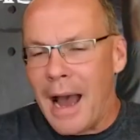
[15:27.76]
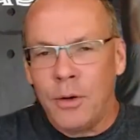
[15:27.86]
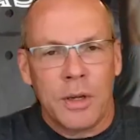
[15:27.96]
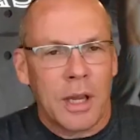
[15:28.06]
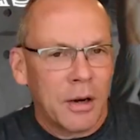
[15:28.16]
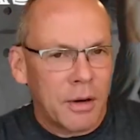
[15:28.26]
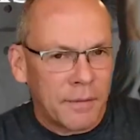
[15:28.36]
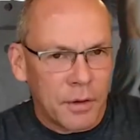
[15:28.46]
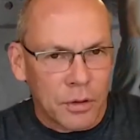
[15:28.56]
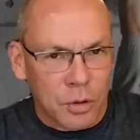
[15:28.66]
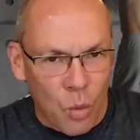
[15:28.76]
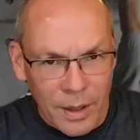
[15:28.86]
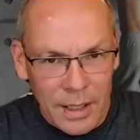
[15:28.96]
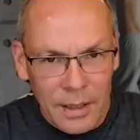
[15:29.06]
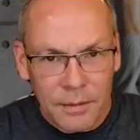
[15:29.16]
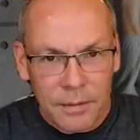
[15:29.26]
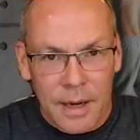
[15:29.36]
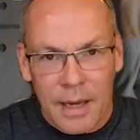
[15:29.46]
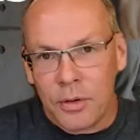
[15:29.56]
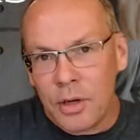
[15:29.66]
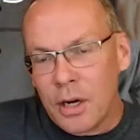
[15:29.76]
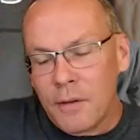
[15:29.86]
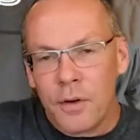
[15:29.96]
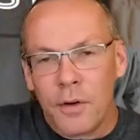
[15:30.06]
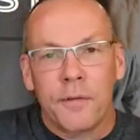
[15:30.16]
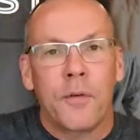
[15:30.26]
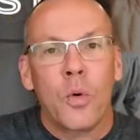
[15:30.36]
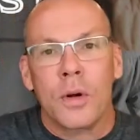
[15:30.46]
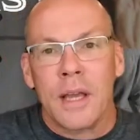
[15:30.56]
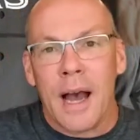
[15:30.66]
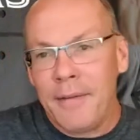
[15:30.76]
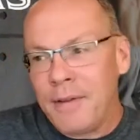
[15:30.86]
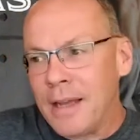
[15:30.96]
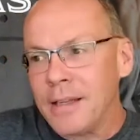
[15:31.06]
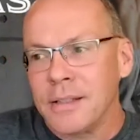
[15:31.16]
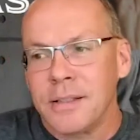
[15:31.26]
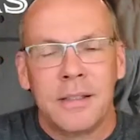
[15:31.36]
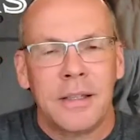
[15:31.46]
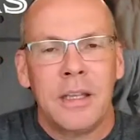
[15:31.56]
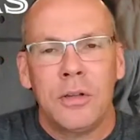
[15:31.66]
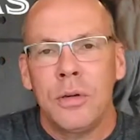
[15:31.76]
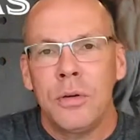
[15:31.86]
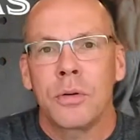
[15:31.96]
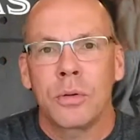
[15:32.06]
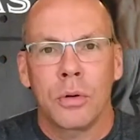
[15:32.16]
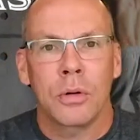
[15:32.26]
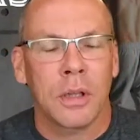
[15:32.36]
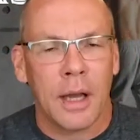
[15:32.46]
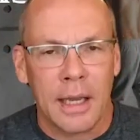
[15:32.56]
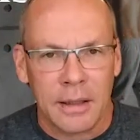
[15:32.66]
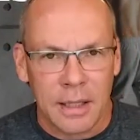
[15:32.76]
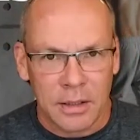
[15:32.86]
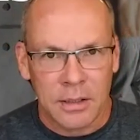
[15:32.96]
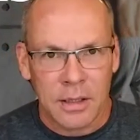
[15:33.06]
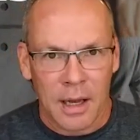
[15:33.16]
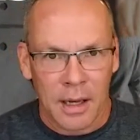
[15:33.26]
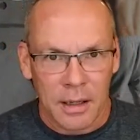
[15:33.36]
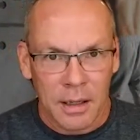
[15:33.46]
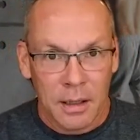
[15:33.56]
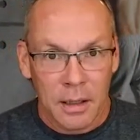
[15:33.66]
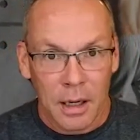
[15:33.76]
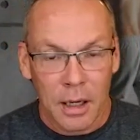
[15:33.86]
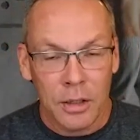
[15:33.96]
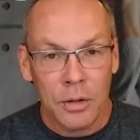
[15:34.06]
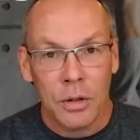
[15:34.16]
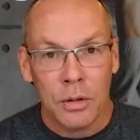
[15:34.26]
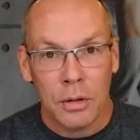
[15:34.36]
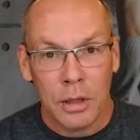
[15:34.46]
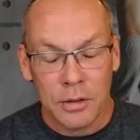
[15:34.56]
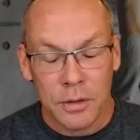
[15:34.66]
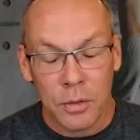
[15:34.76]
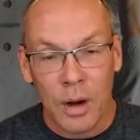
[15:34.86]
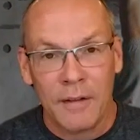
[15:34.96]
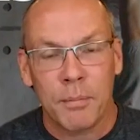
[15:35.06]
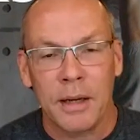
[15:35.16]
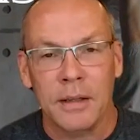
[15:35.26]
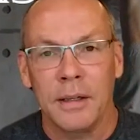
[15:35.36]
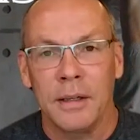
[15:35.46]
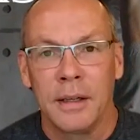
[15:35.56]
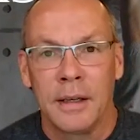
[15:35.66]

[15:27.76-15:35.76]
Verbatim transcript: I don't care if you're 20. I don't care if you're 40. I've got a 62-year-old client that just got his new wife pregnant.